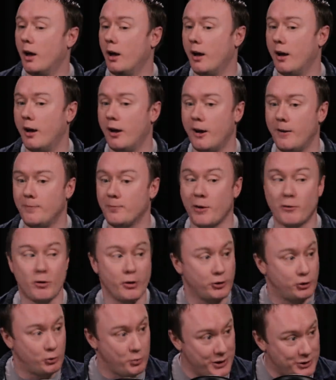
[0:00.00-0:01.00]
uh, I've
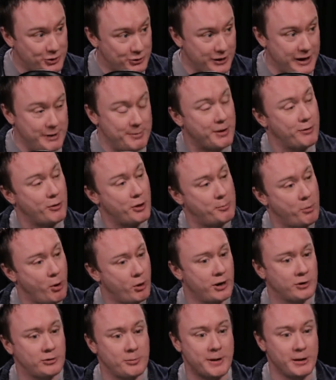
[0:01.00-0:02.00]
got the Twitch streaming, I've got the
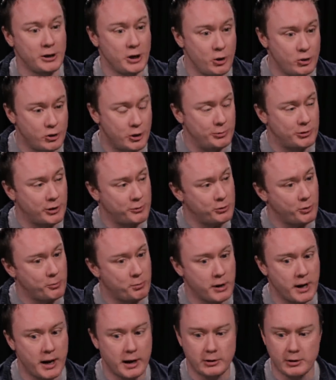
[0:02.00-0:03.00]
podcast, I'm at YouTube, so
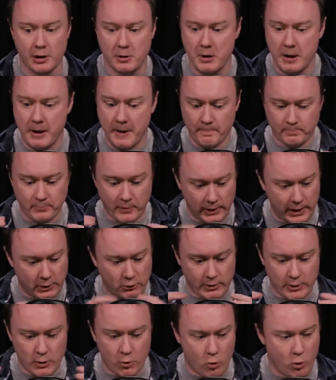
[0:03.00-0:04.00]
sort of predated. So
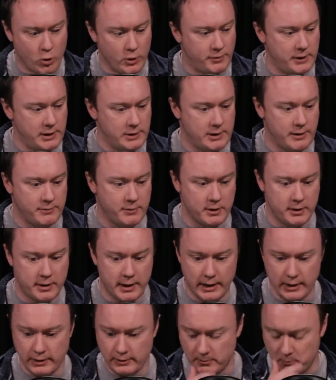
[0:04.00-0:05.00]
literally all of these different
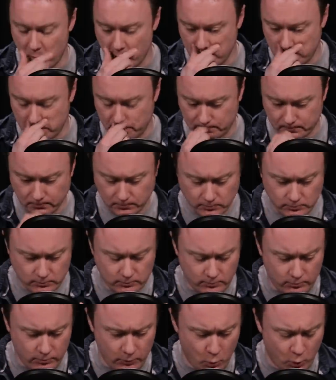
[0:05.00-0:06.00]
things. And what's
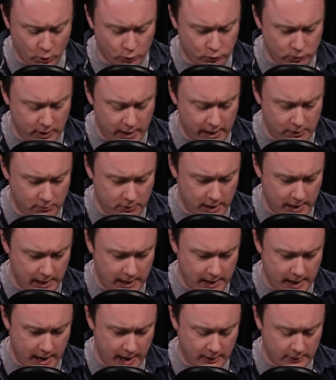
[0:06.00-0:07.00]
what's really
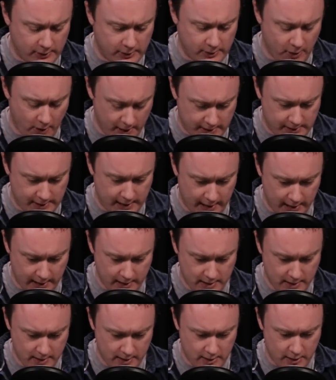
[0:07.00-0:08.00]
really
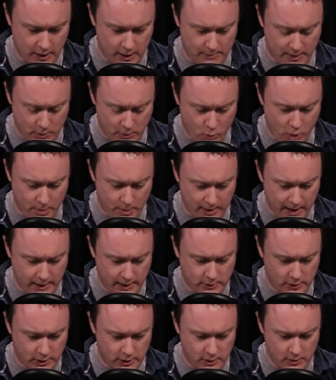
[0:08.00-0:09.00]
exciting about what i'm
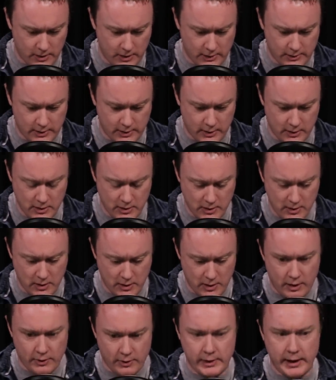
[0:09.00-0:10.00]
getting to do is that
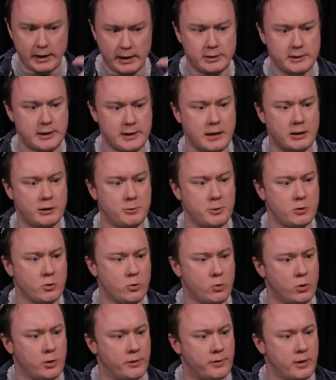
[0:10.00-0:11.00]
the extent to which
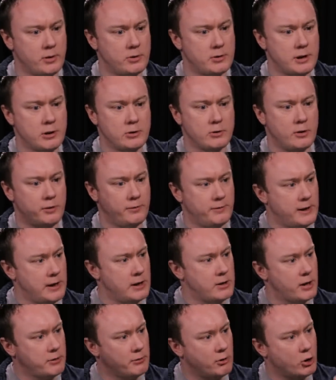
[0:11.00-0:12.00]
all of those things sort of feed
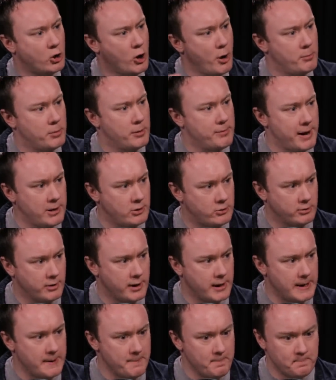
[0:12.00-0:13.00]
each other and are
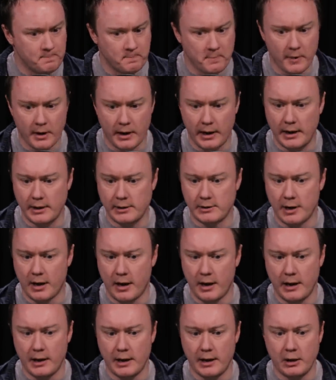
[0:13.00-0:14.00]
complementary yeah. is uh,
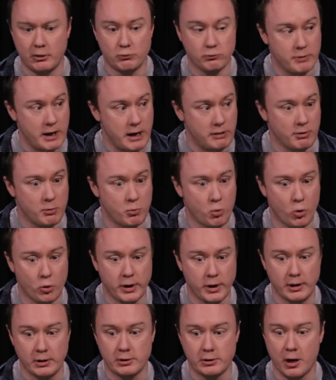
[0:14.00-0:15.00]
is really
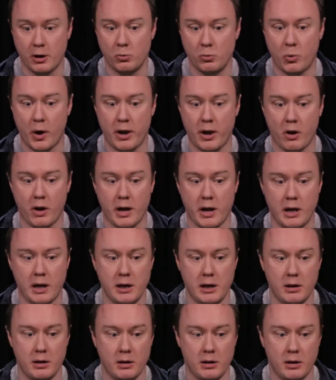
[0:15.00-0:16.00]
rewarding so when
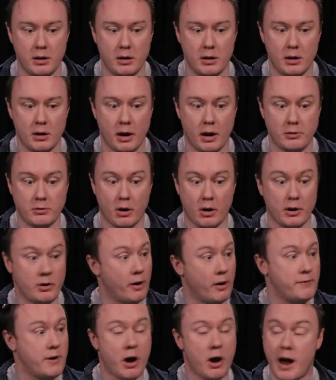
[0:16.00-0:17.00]
i I, I,
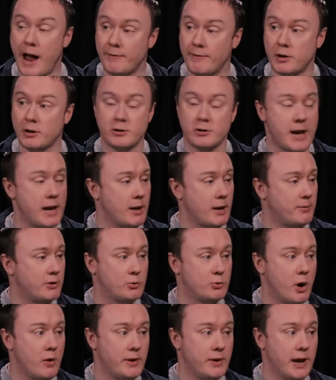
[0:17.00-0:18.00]
I've, I haven't done stand up for
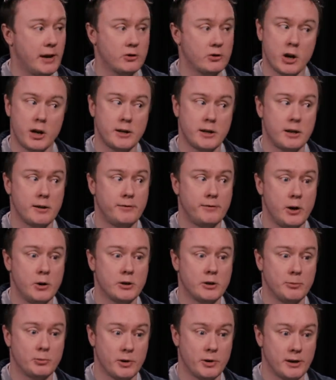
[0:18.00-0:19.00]
12 years and I did it a few
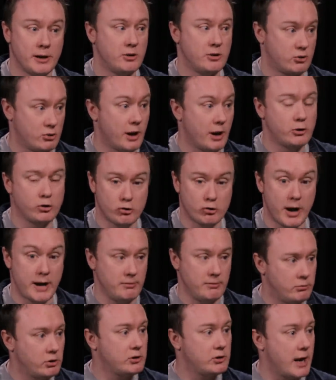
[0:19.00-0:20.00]
times when I did like
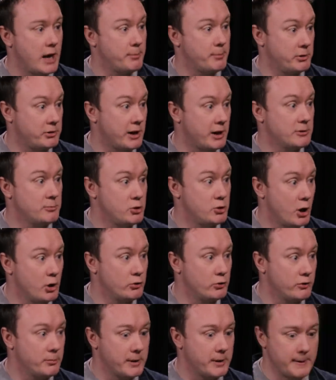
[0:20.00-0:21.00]
straight, just stand up and say some
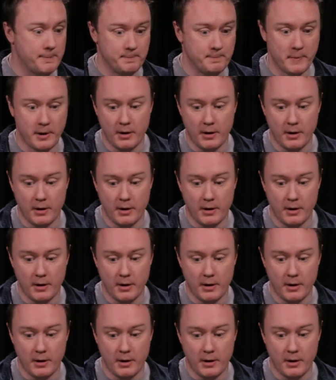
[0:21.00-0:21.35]
jokes for a bit.